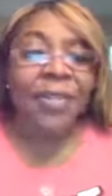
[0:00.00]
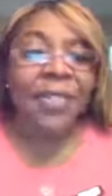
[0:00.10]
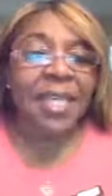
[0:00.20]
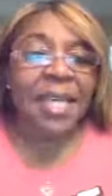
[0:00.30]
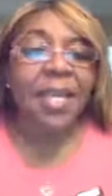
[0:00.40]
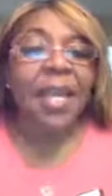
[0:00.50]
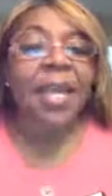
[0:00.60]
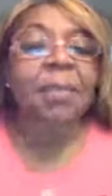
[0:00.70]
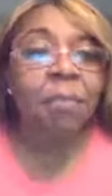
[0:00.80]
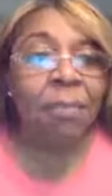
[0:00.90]
is He
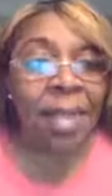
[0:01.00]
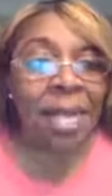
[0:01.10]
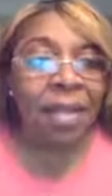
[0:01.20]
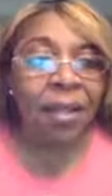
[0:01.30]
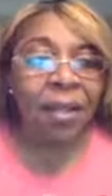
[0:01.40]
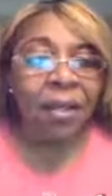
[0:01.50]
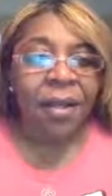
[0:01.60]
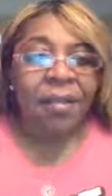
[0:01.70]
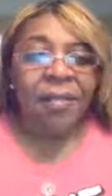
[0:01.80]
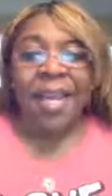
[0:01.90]
in me
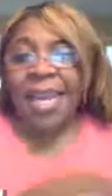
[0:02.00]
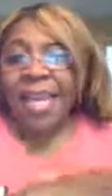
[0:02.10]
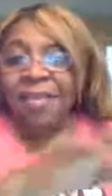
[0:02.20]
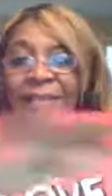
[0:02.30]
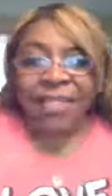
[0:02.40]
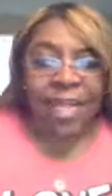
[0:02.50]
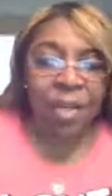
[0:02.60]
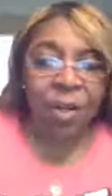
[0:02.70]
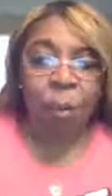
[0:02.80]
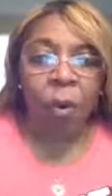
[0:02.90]
than He that's
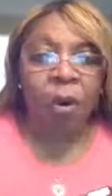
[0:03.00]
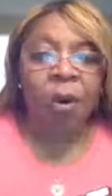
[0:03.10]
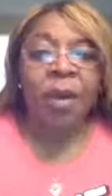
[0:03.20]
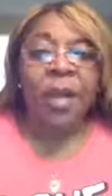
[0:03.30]
in the world.